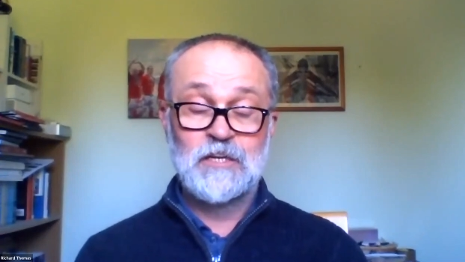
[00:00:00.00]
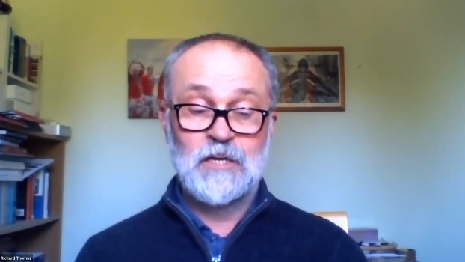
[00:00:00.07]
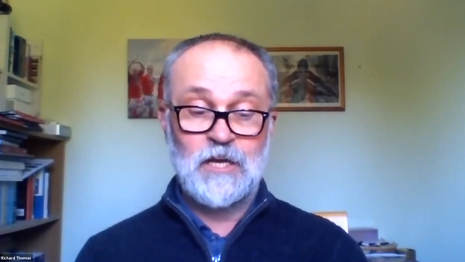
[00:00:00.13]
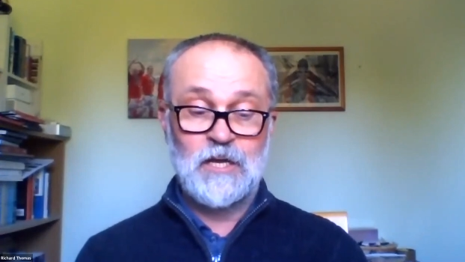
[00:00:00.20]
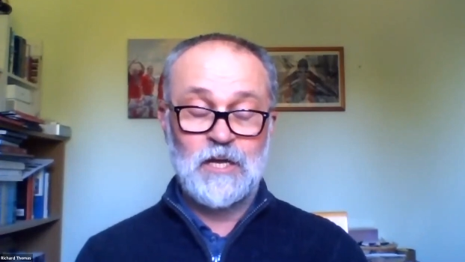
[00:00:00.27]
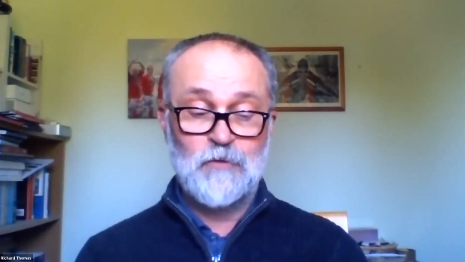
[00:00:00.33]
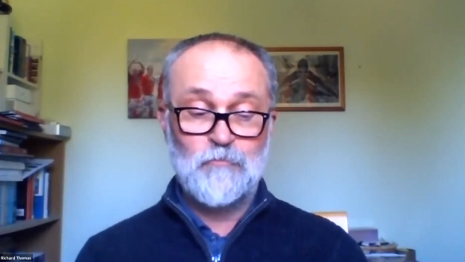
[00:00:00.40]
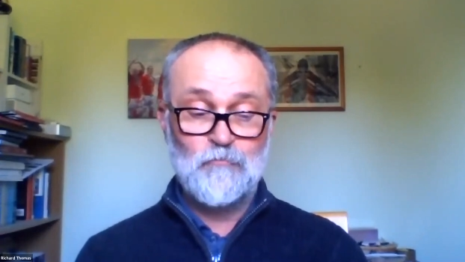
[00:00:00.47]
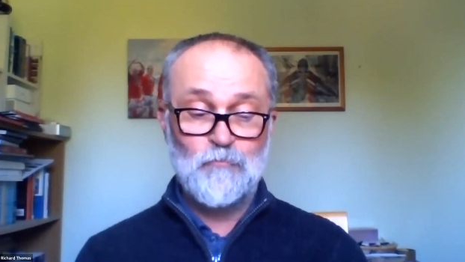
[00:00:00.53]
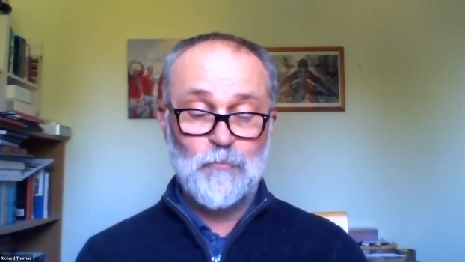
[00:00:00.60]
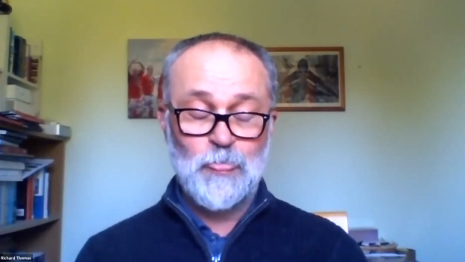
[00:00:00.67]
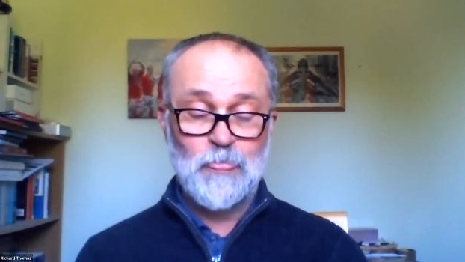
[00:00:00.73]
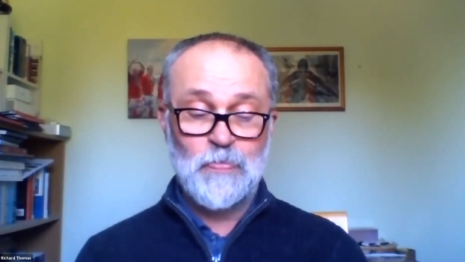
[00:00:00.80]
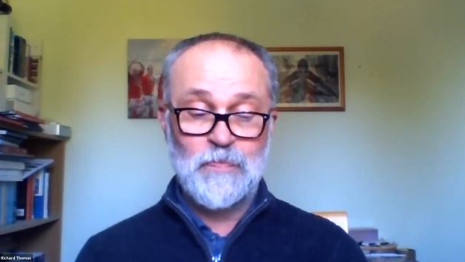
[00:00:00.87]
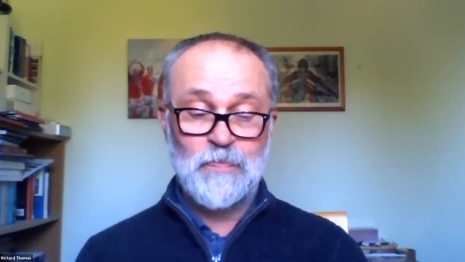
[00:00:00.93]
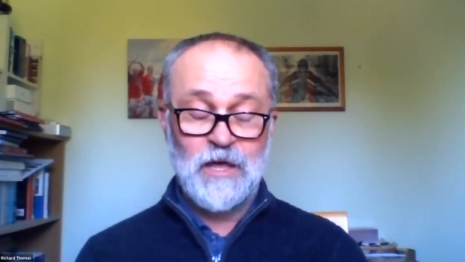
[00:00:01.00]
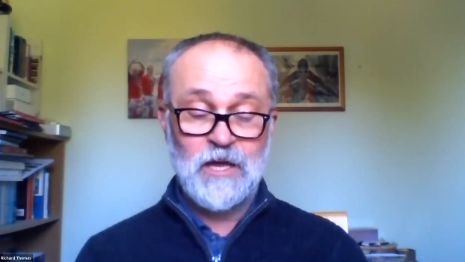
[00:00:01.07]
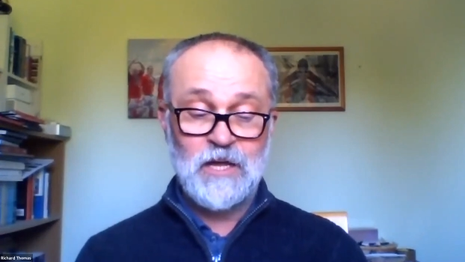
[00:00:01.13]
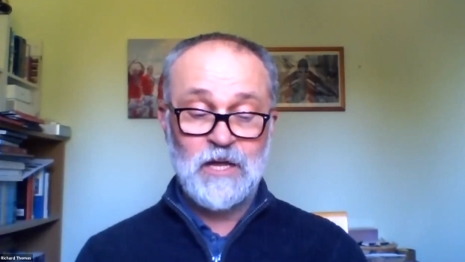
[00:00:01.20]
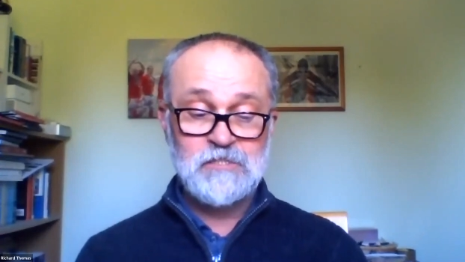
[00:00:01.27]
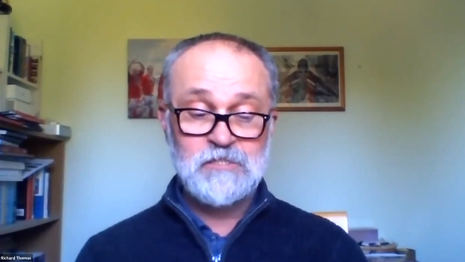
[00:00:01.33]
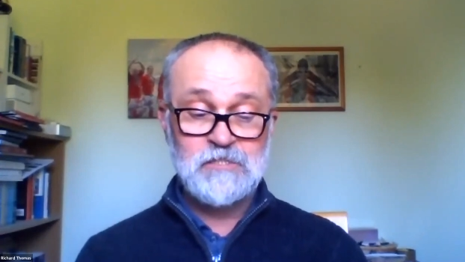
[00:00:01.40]

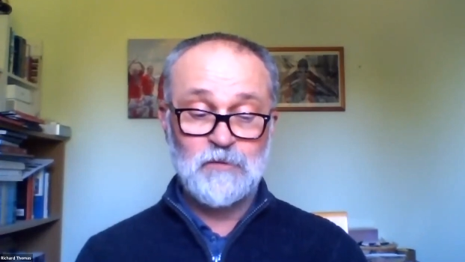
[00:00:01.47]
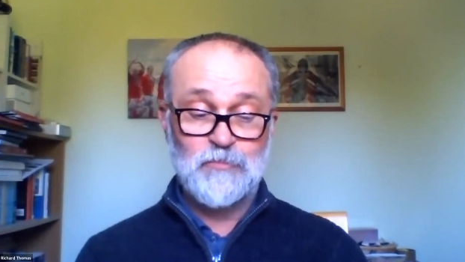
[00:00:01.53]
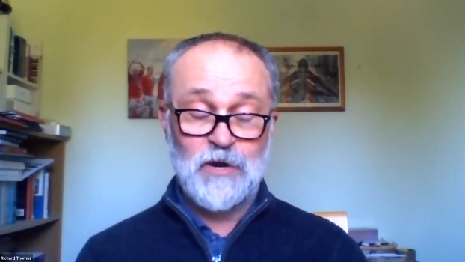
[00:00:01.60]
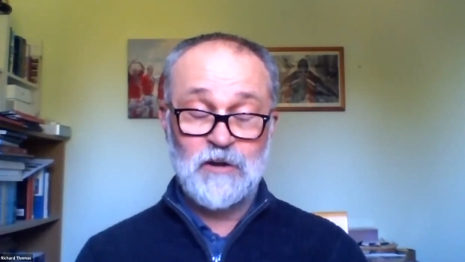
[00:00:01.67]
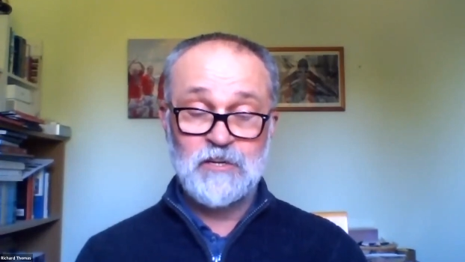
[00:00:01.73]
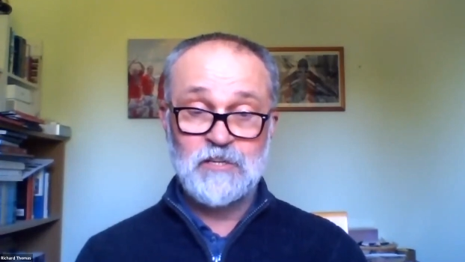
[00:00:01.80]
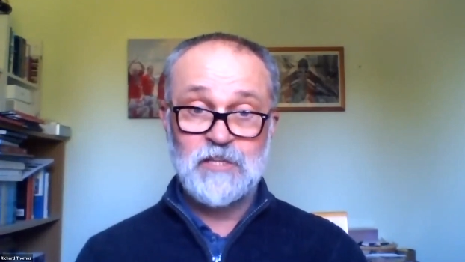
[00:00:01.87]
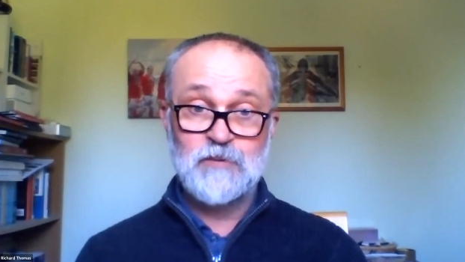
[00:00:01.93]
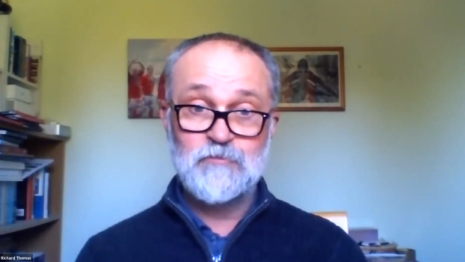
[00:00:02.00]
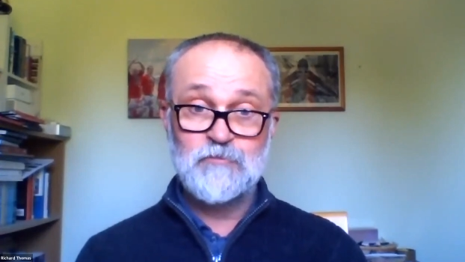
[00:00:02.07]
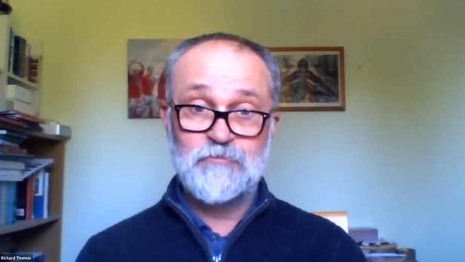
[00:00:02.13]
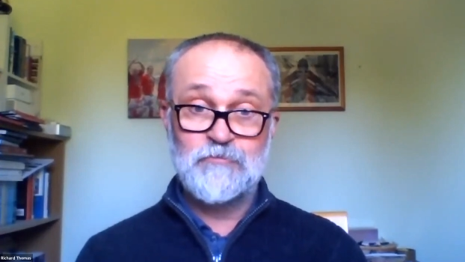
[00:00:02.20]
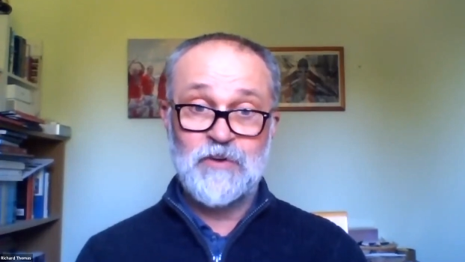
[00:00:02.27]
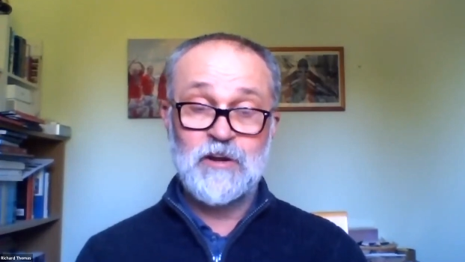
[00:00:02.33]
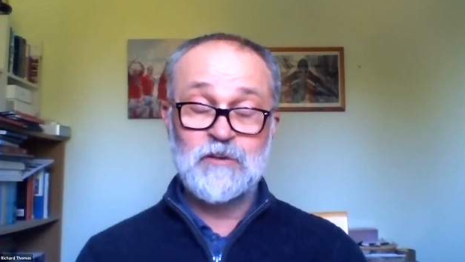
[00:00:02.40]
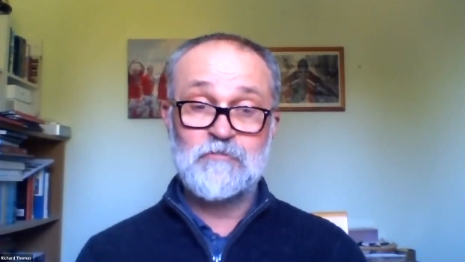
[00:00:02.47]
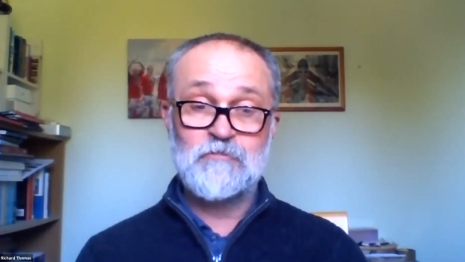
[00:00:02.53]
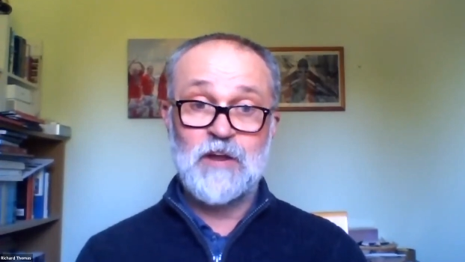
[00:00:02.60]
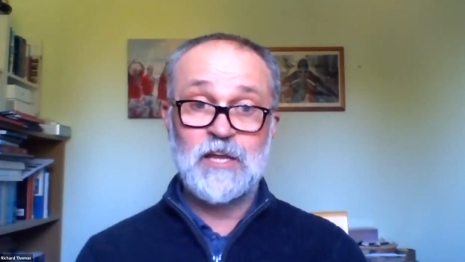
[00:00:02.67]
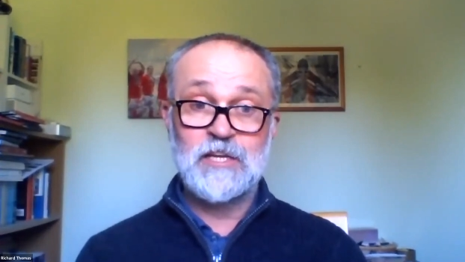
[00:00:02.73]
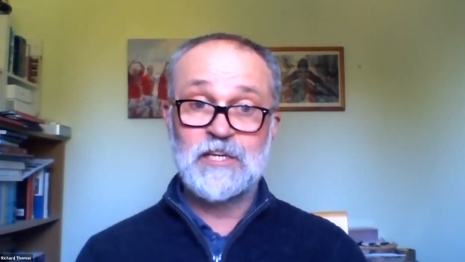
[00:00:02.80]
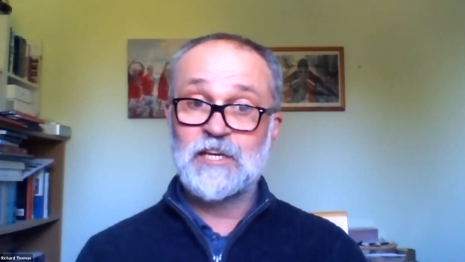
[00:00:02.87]
that apparently they very
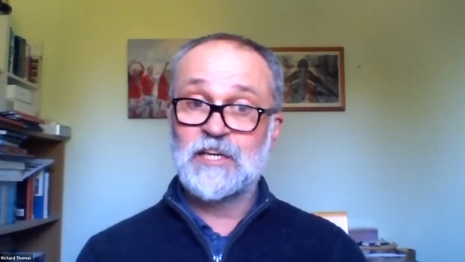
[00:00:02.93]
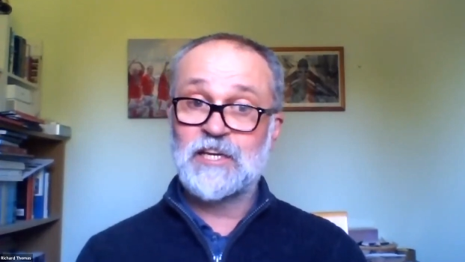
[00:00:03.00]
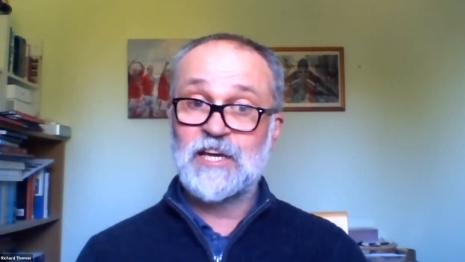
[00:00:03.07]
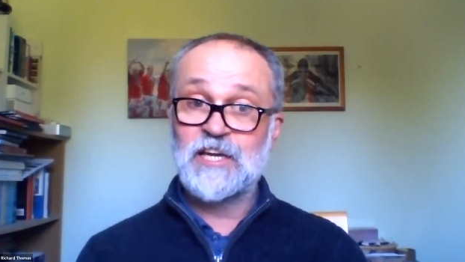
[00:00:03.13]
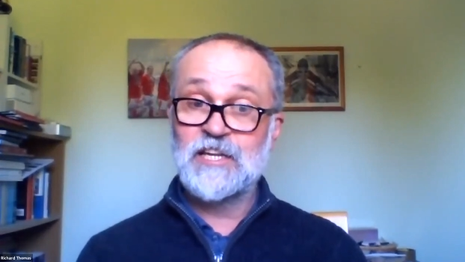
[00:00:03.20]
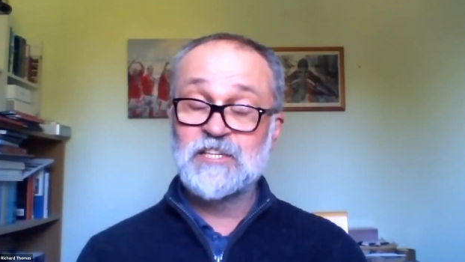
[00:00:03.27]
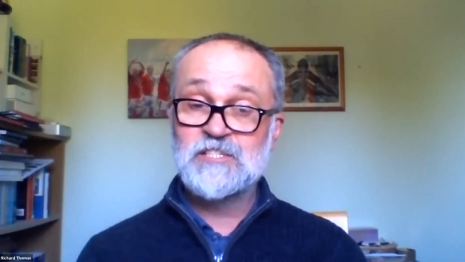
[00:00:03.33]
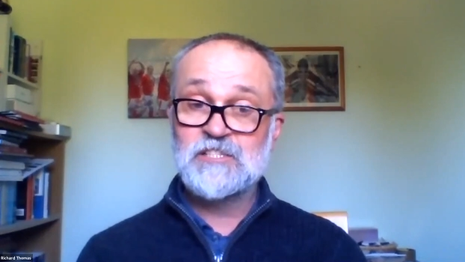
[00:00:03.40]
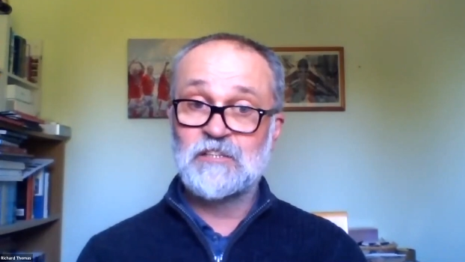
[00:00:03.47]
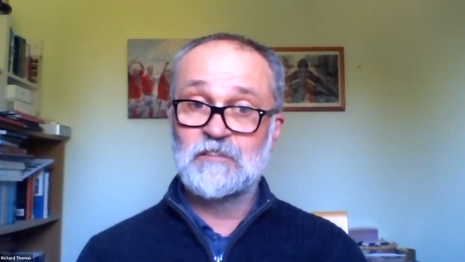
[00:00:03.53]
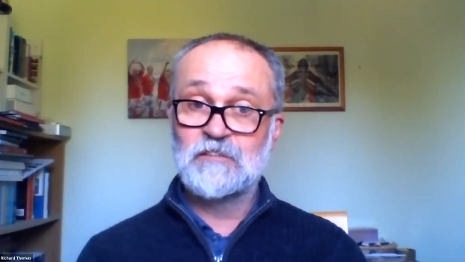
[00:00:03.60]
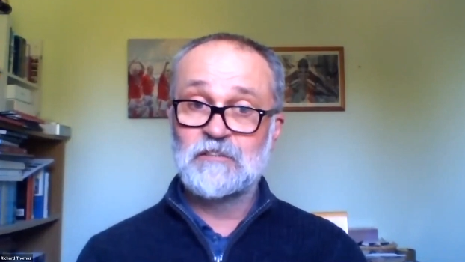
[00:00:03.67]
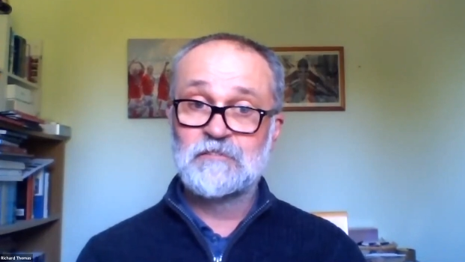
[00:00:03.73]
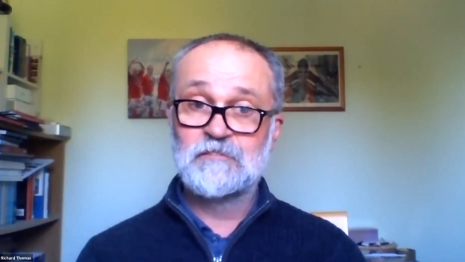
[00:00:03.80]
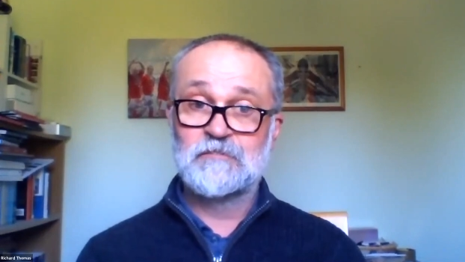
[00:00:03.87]
rarely get cancer,